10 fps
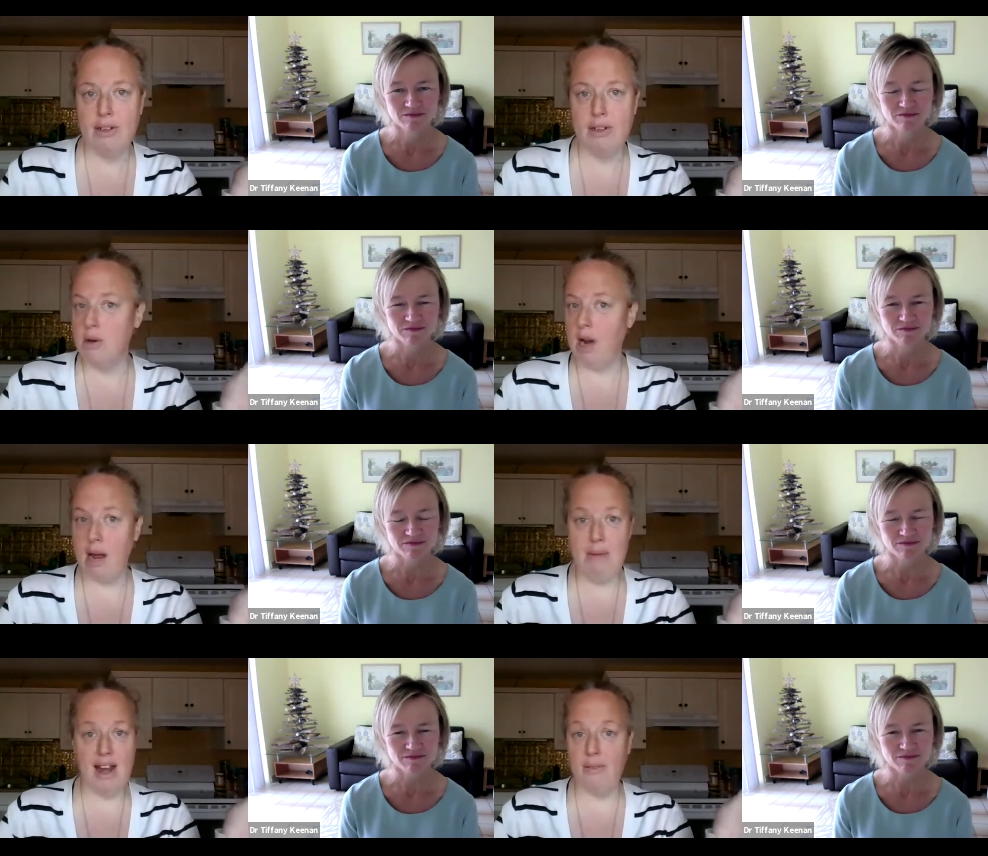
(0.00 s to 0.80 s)
Speaker 1: also and i
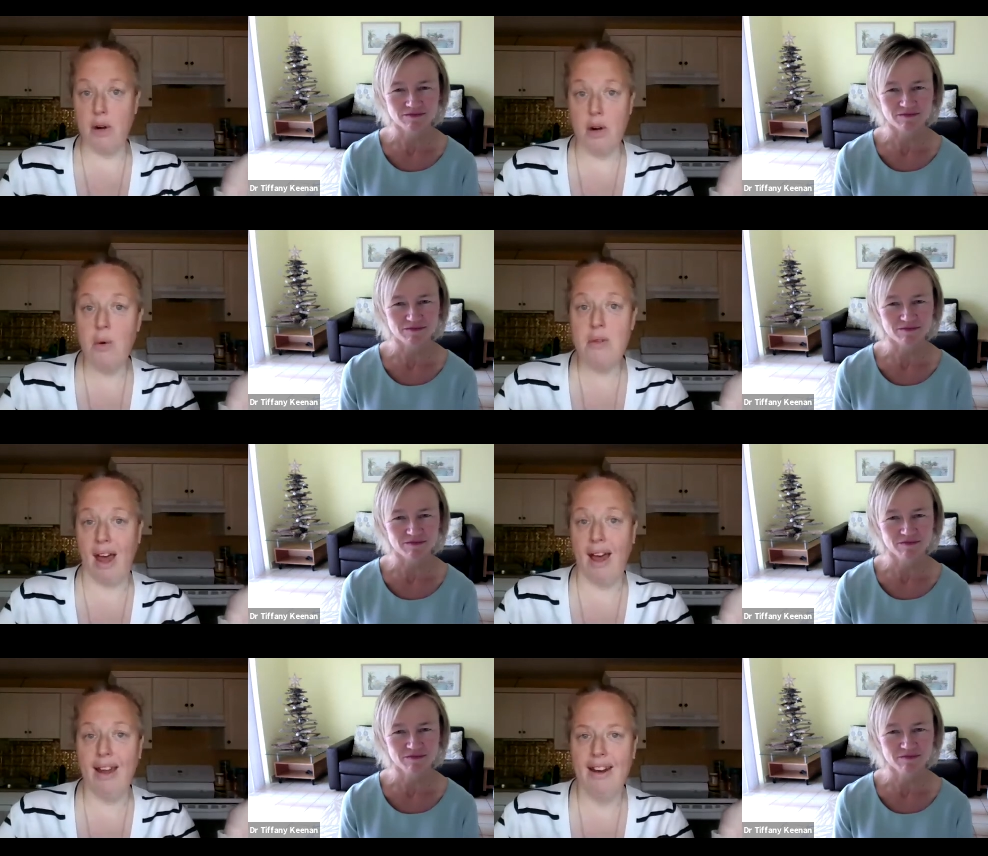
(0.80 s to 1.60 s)
may never know
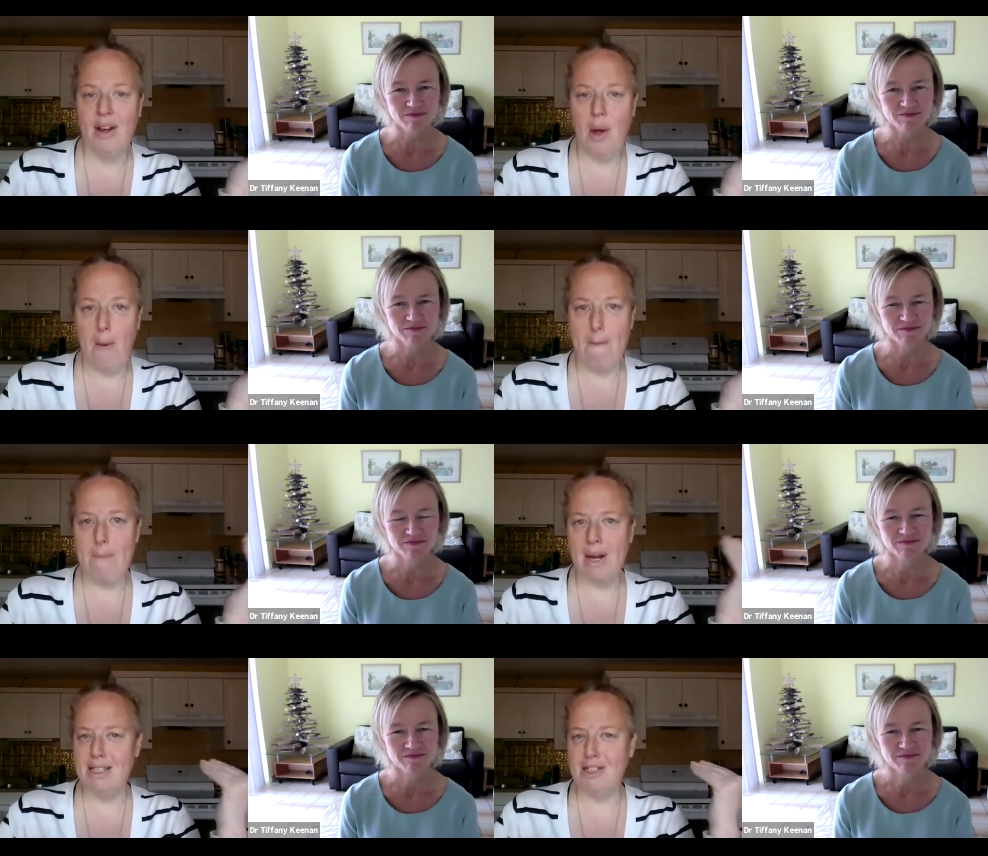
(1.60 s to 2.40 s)
that
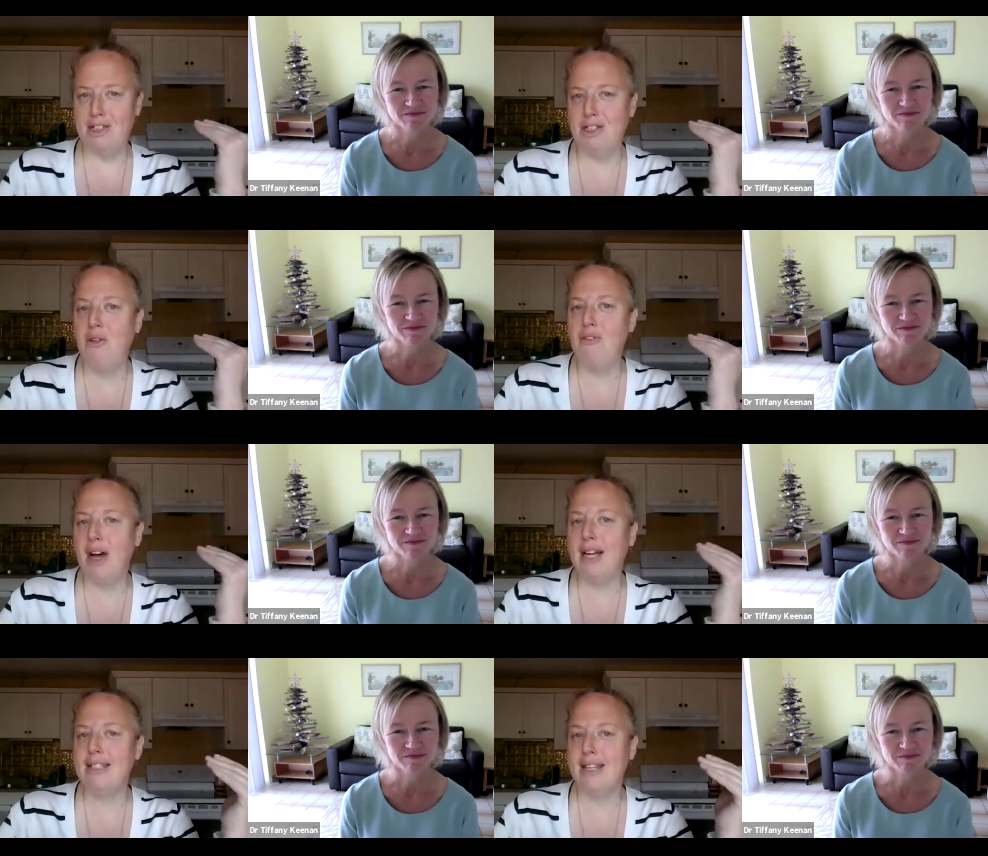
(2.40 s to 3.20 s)
but it's just so
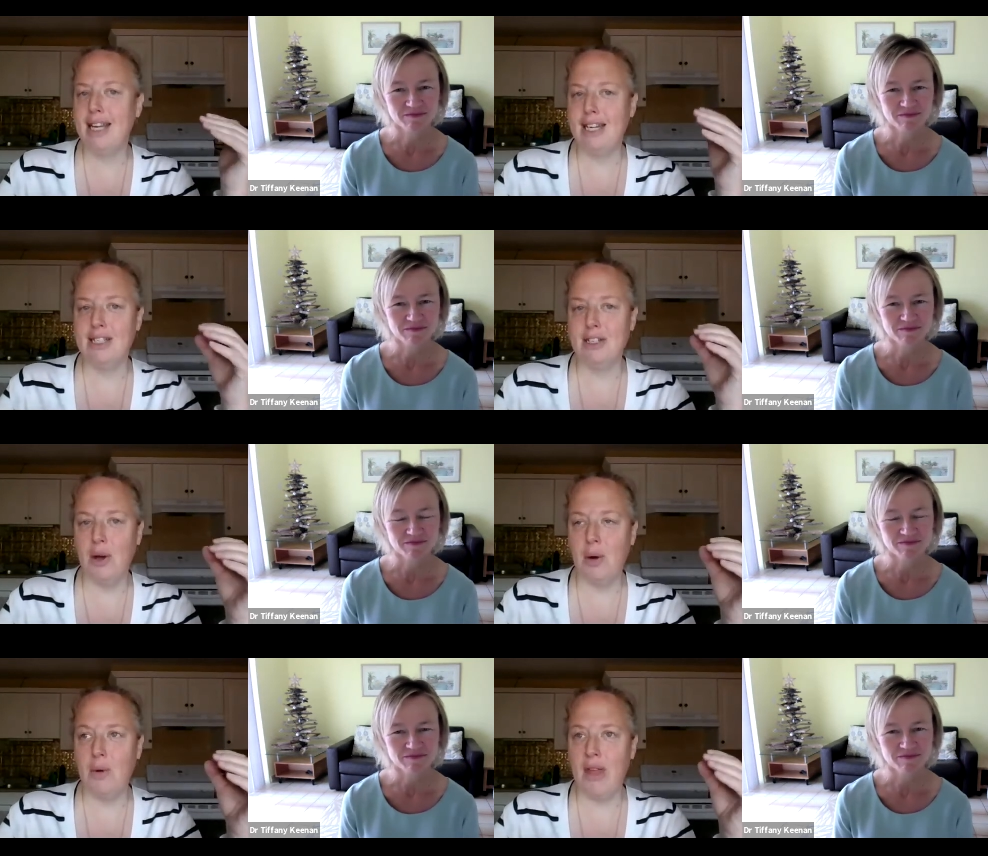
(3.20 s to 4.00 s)
fascinating to
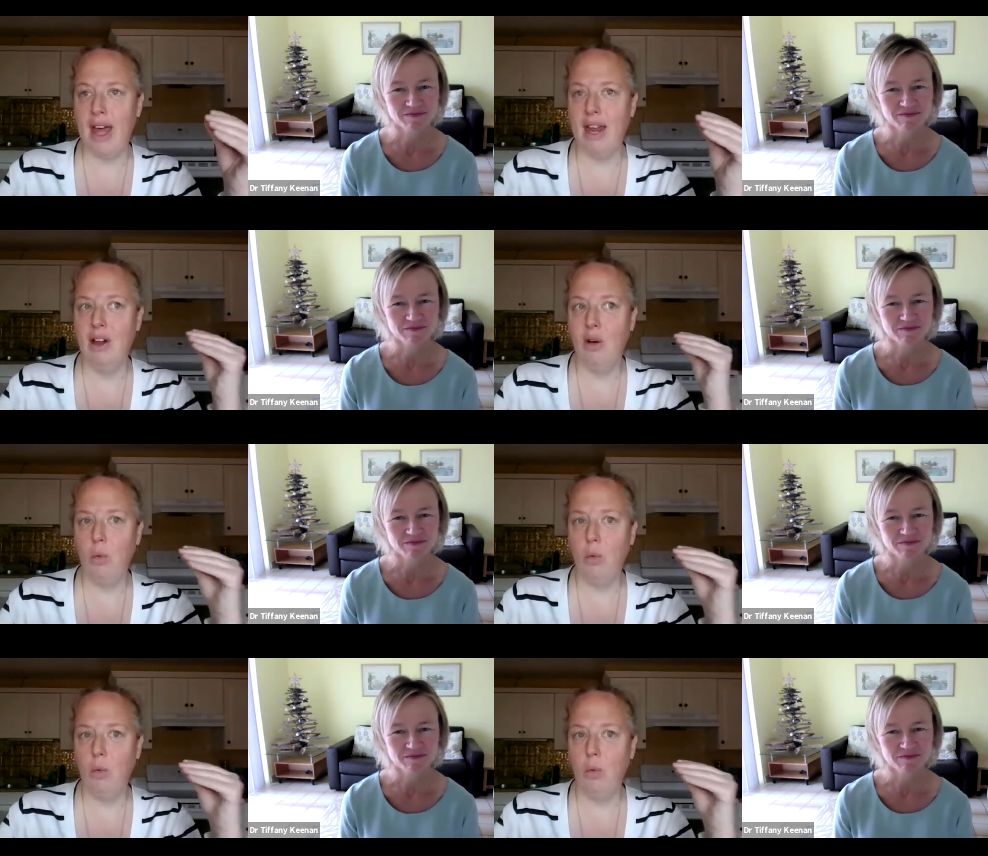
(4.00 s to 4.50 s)
know that